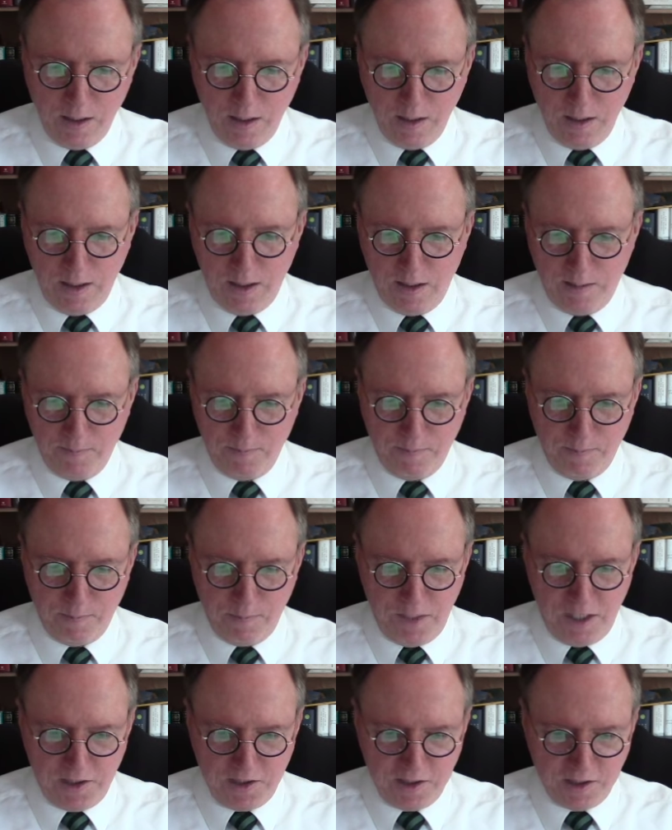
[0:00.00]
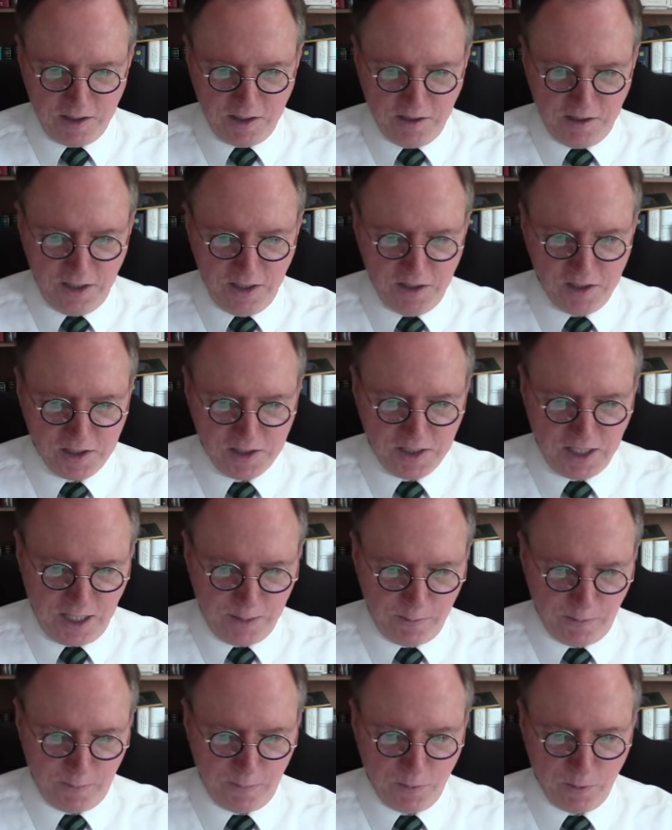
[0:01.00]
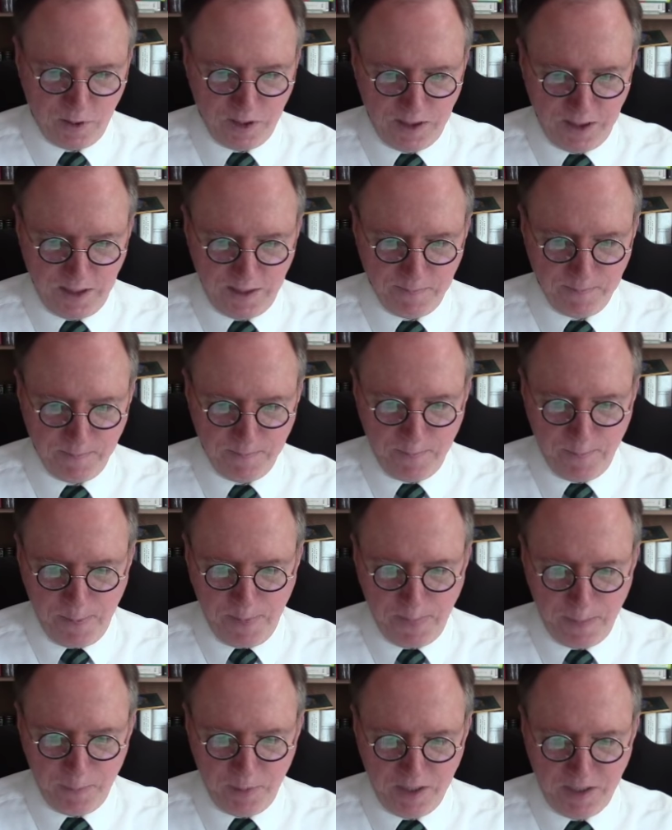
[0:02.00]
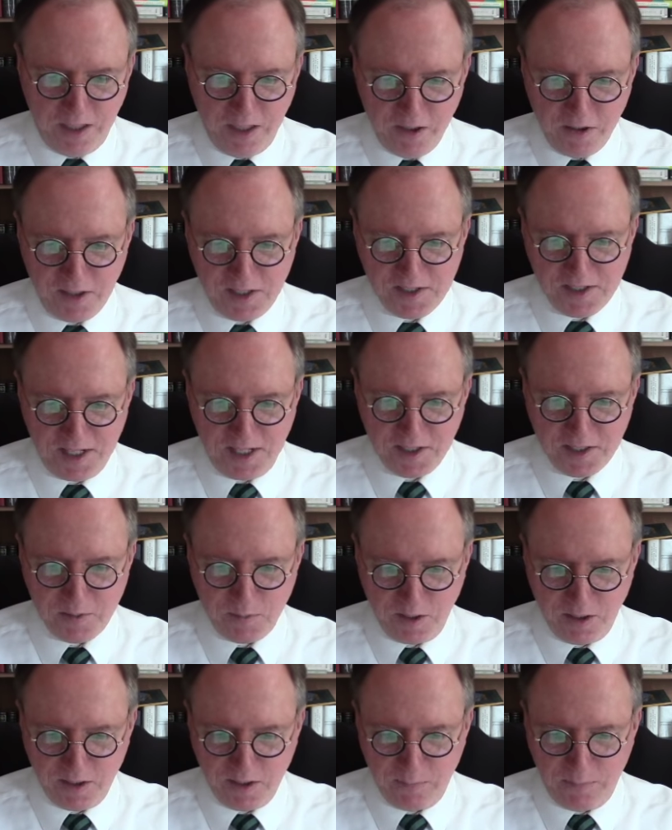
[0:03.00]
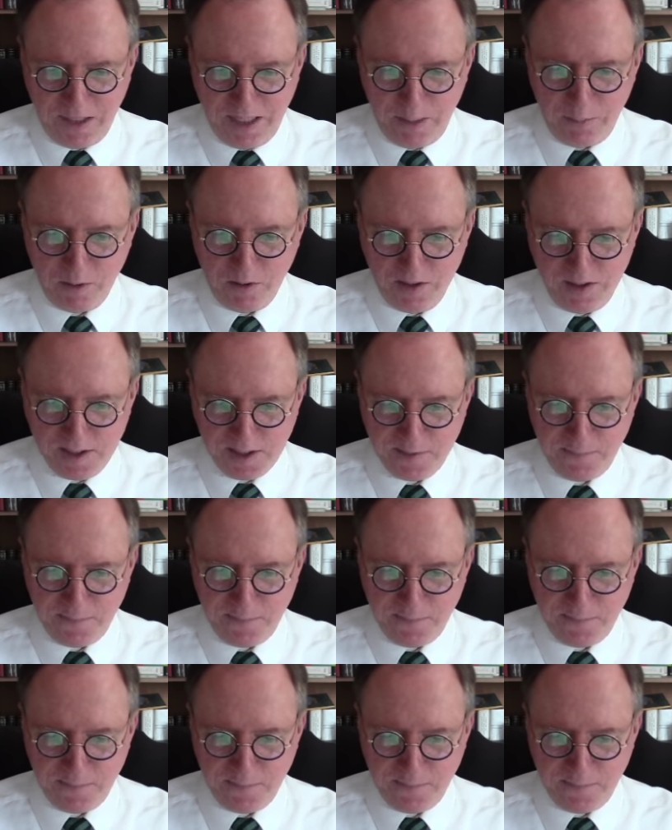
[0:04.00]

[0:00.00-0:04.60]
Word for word: Uh, Machen continues, top of forty-eight, But here, as elsewhere, the Bible is